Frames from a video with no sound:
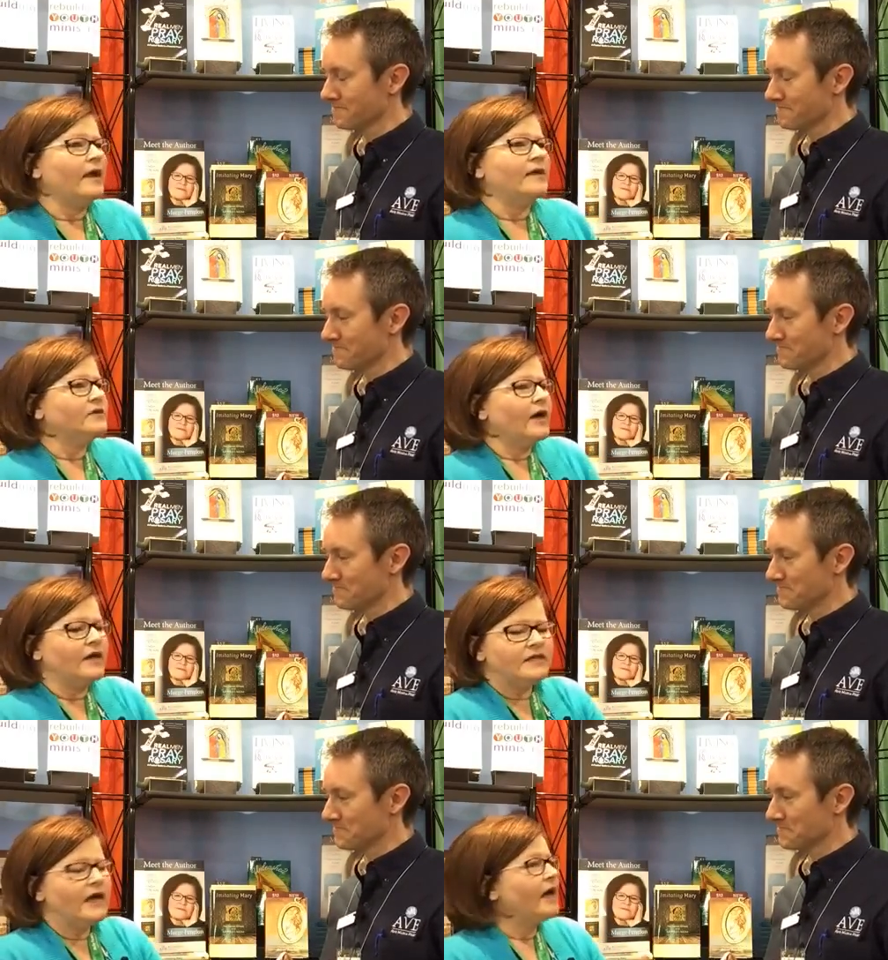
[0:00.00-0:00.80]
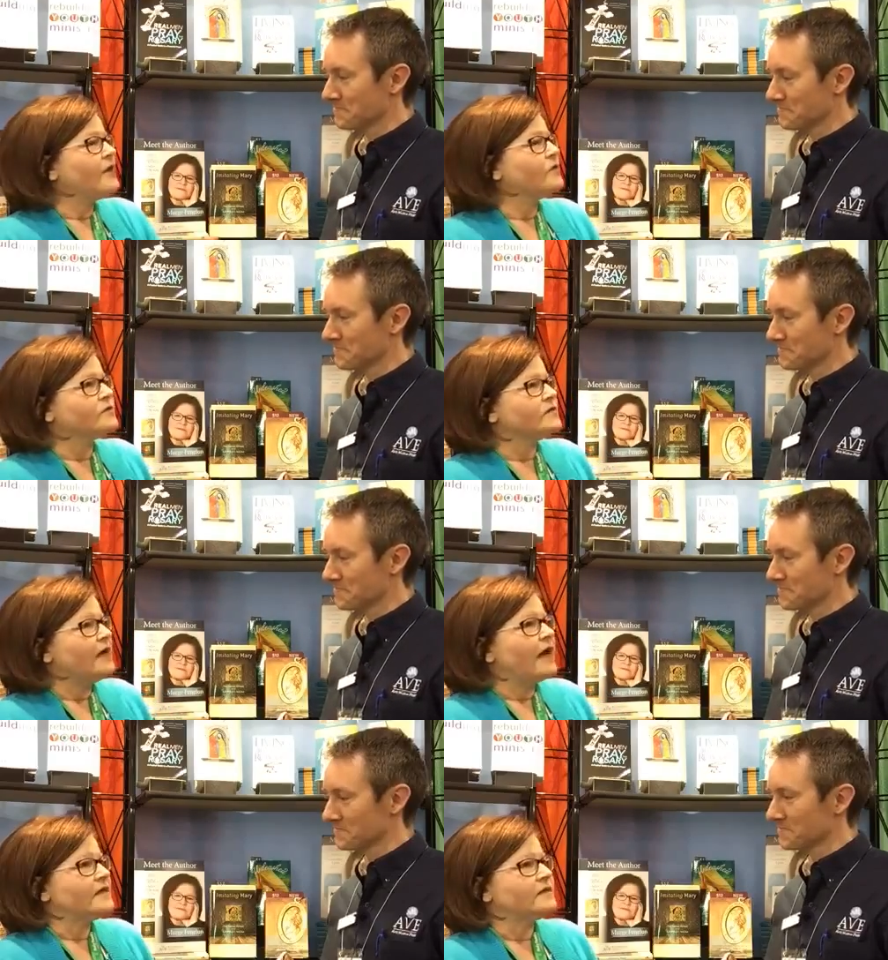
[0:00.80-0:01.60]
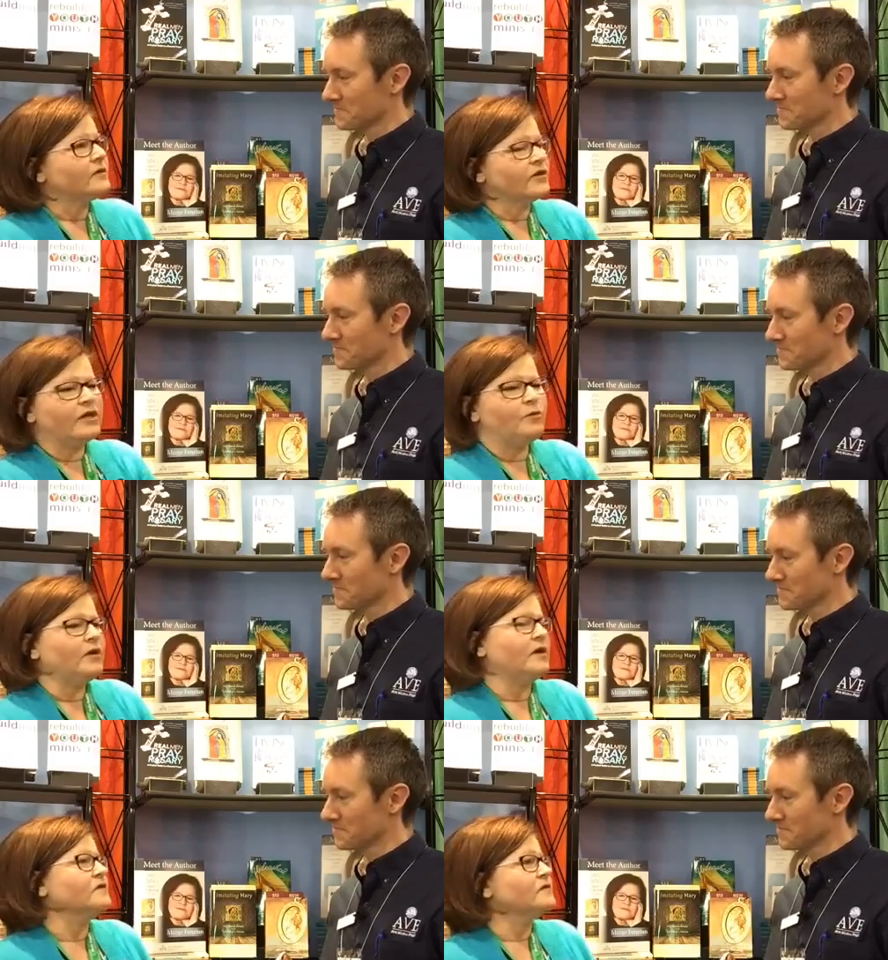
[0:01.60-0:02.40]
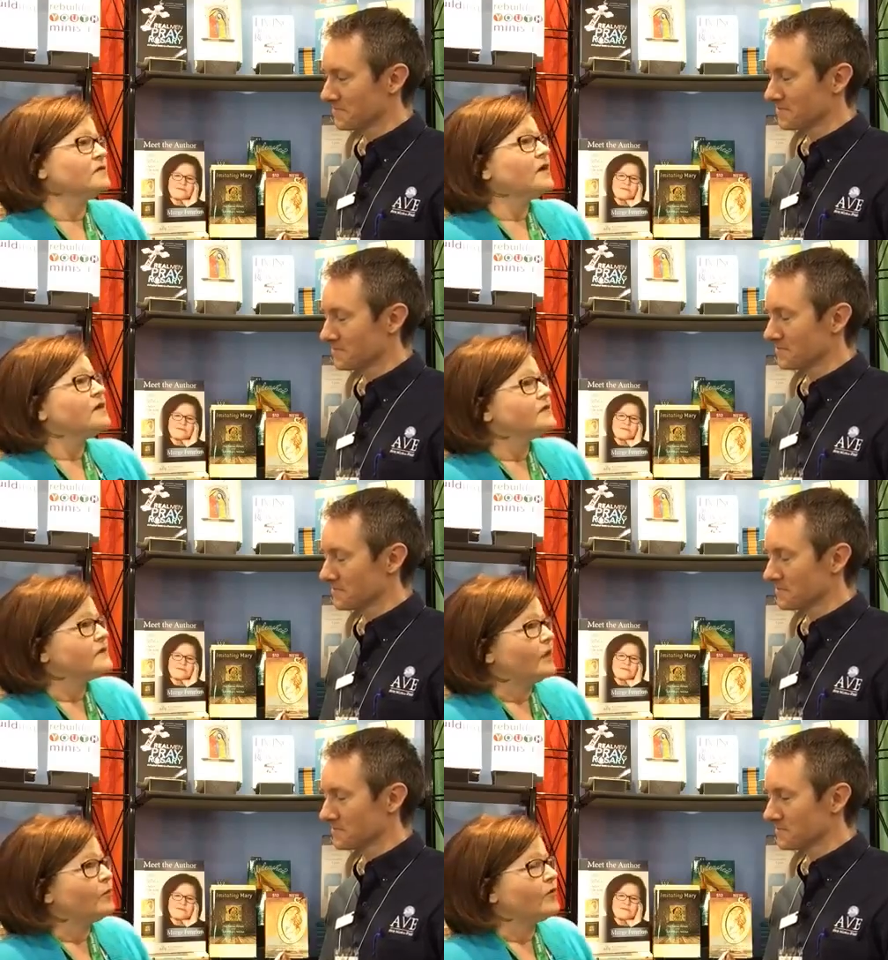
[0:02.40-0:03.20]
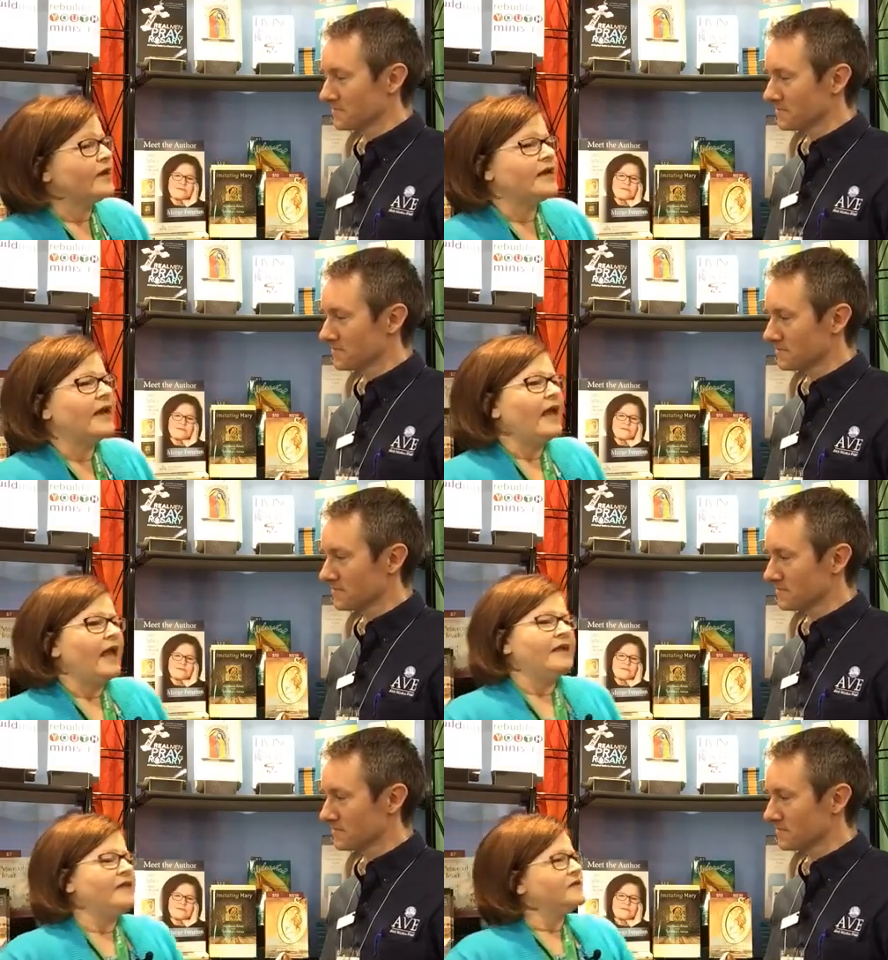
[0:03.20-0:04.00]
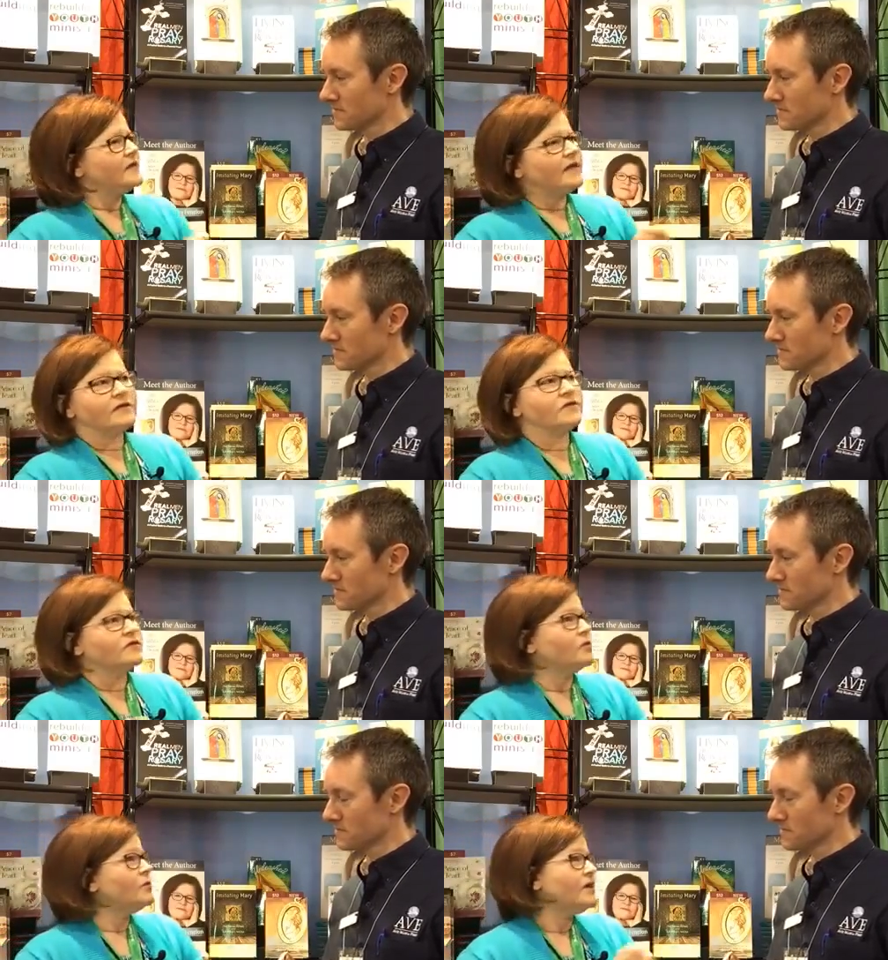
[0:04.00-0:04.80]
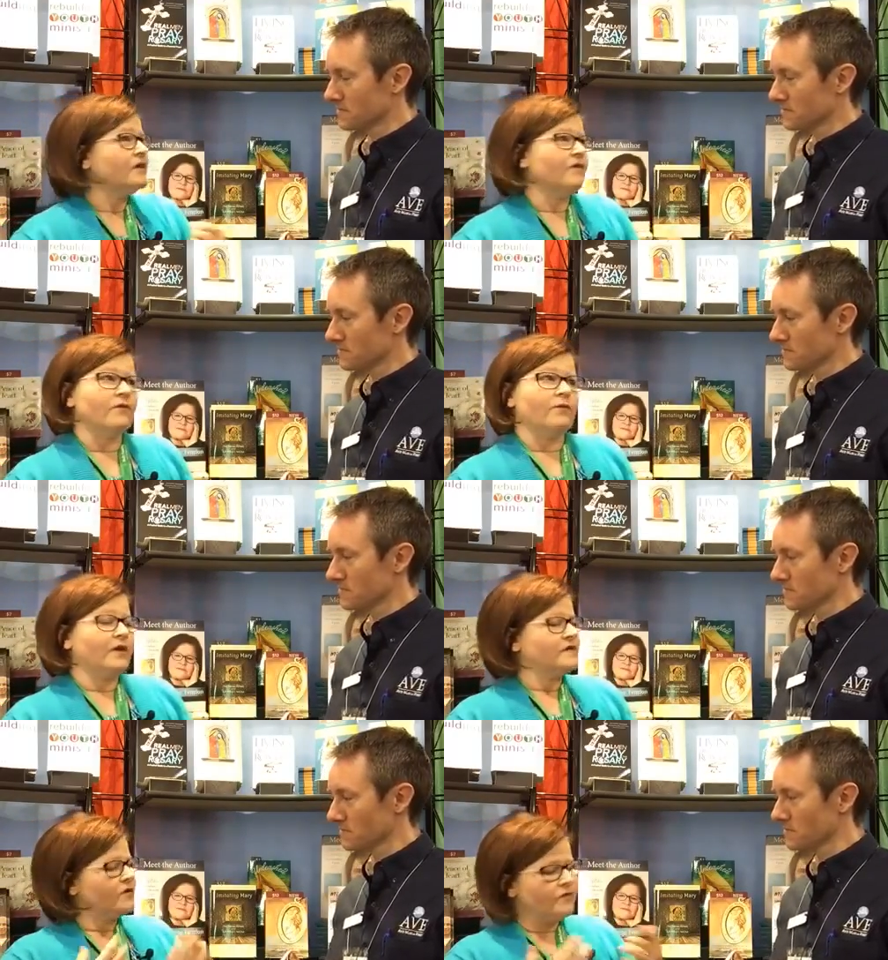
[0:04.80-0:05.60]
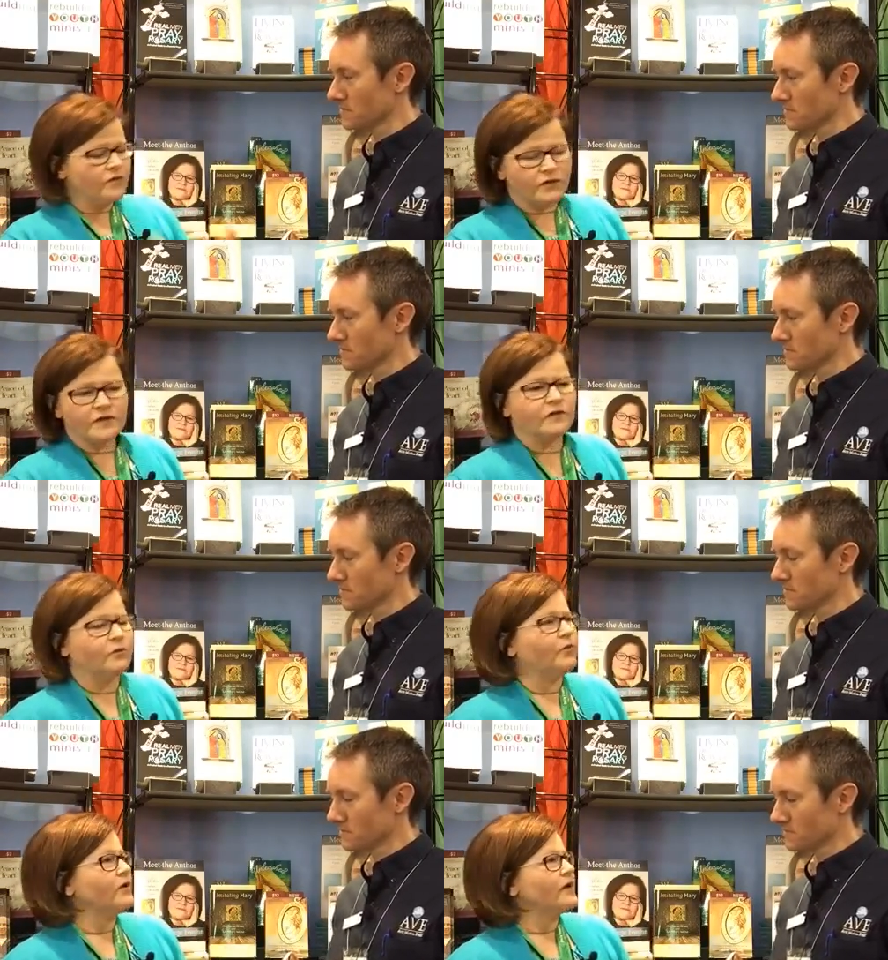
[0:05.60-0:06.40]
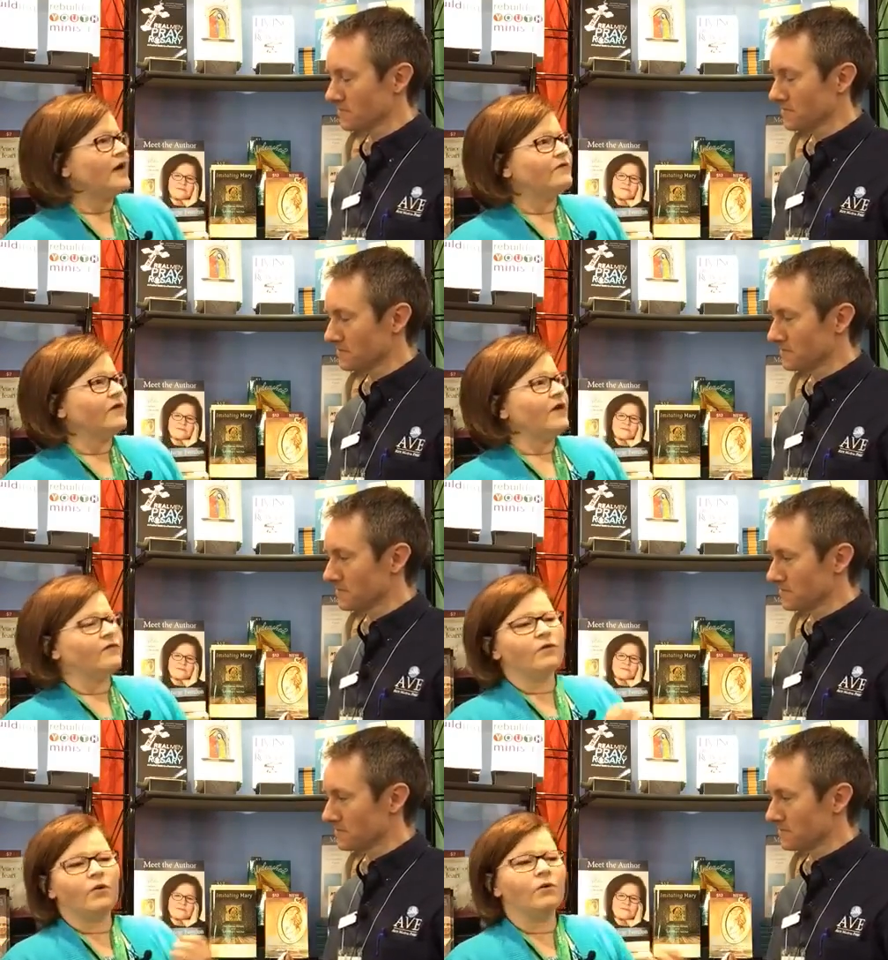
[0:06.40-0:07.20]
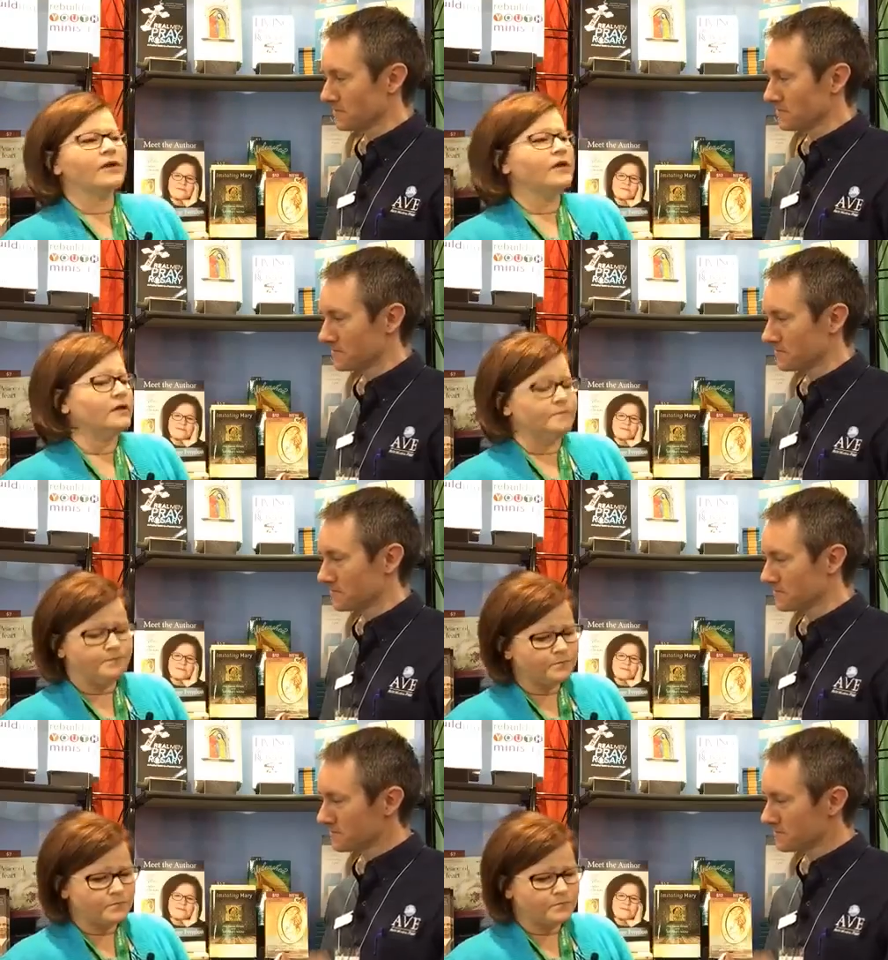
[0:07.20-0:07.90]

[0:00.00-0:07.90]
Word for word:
Speaker 1: And to untie those knots that are keeping us separated. And he said it in so many different ways. And if you look at the book, I've quoted him,